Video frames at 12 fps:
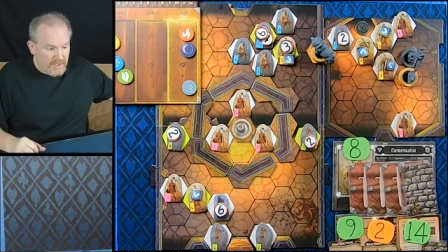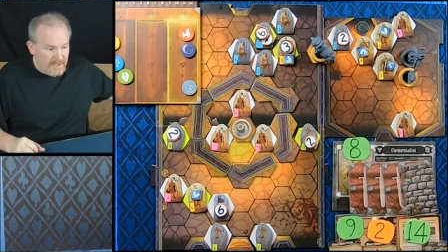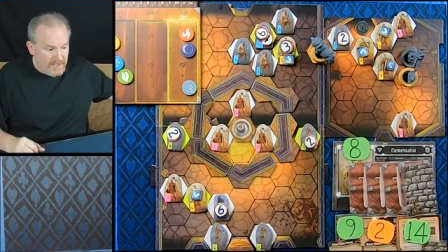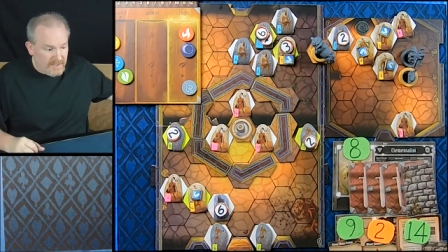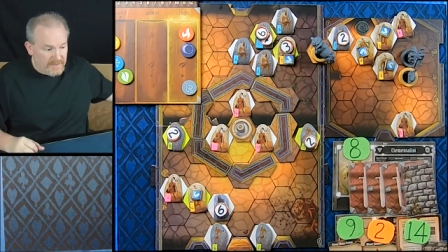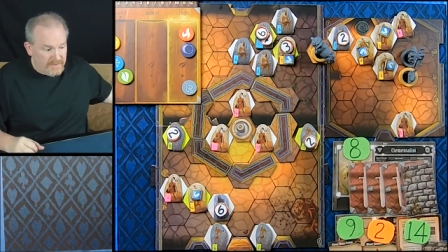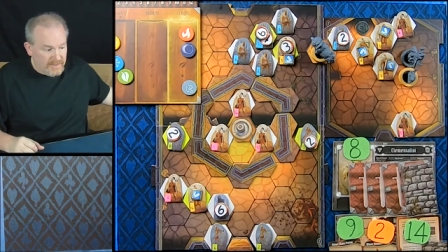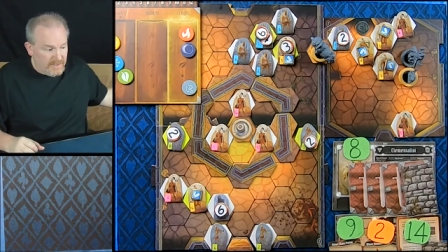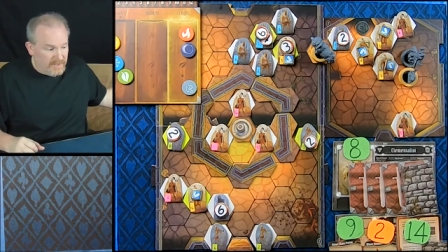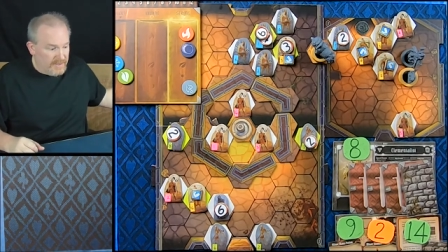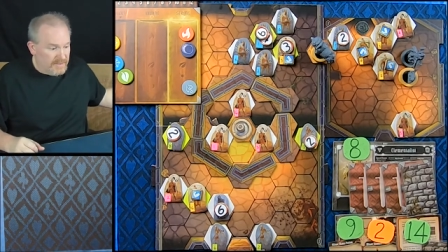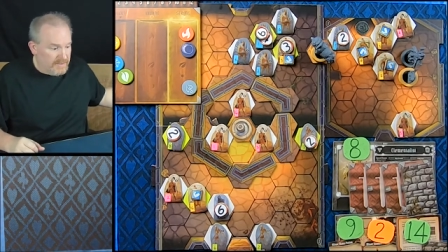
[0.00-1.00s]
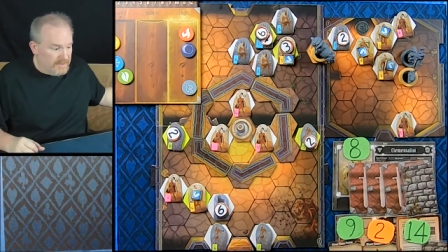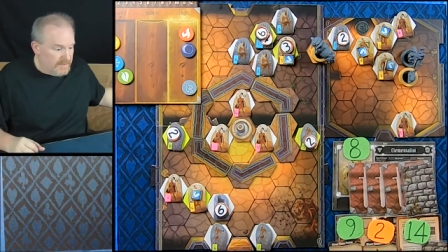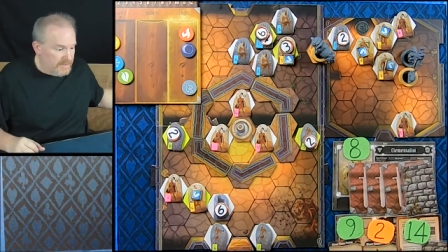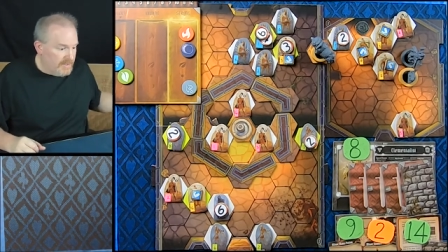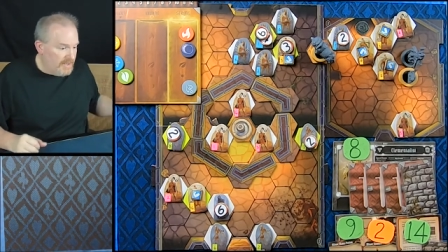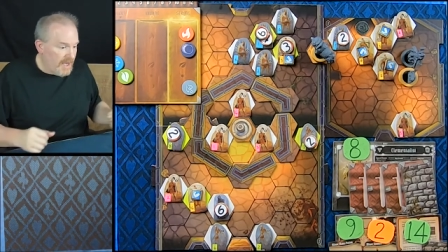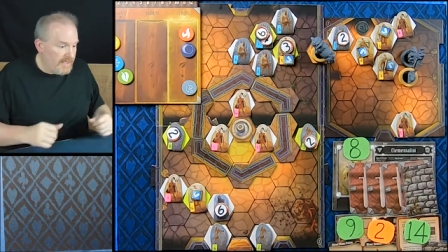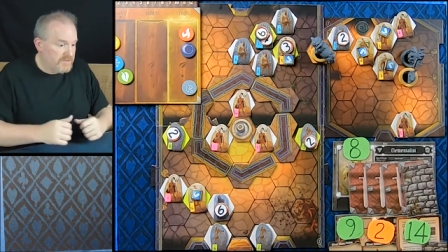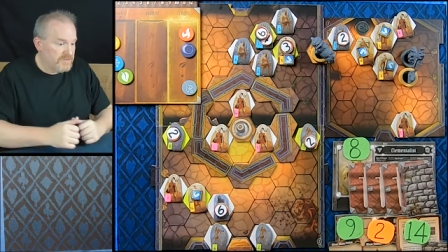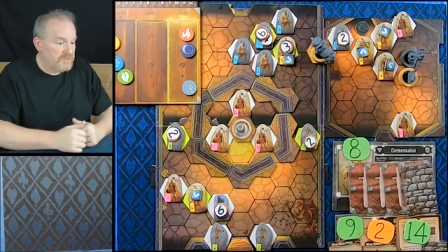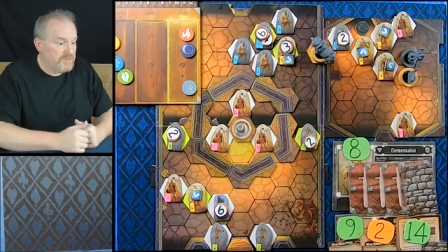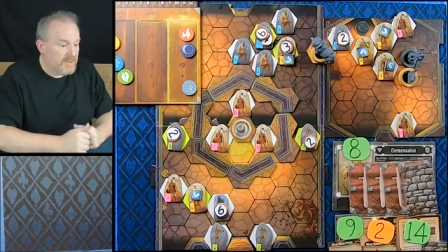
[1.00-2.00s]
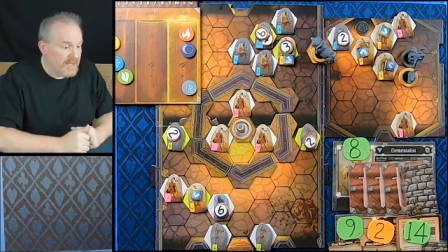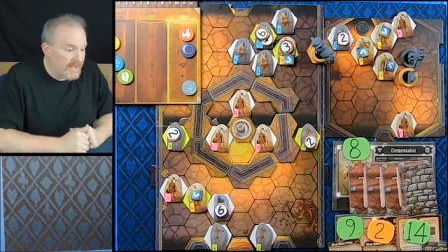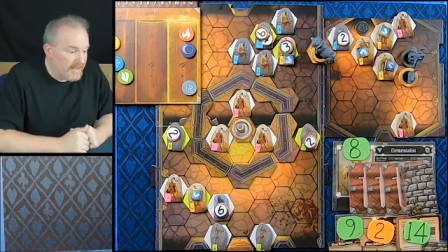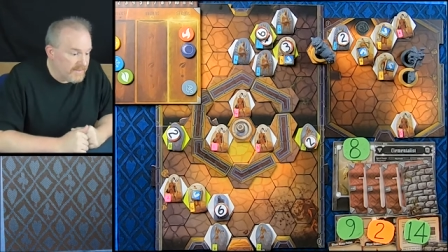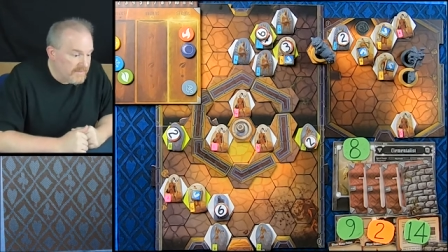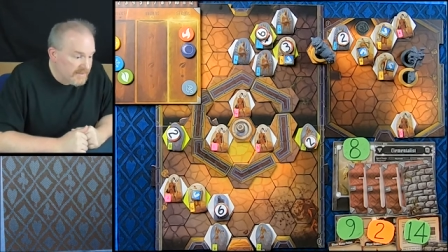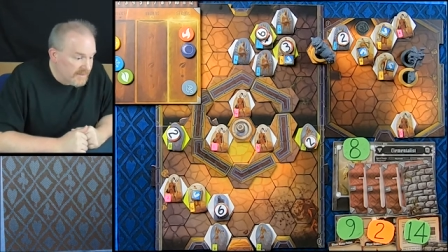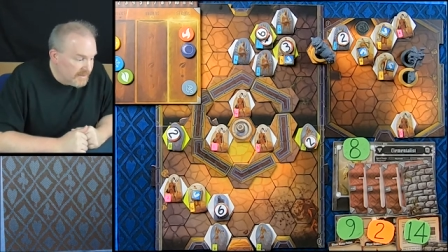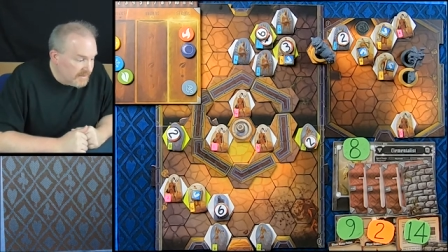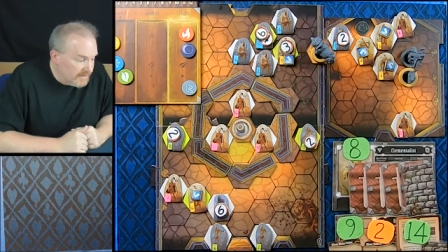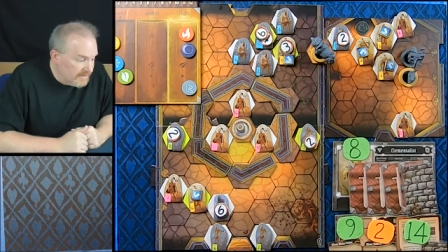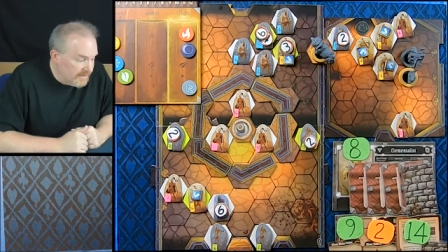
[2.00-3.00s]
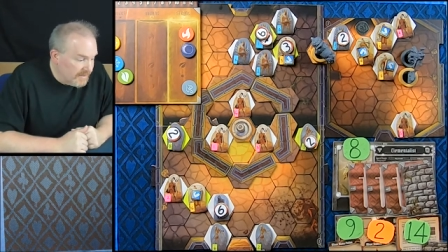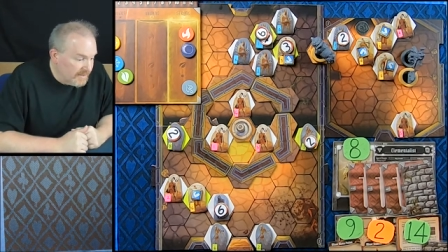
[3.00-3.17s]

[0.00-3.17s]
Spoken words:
And not too bad. I'm thinking...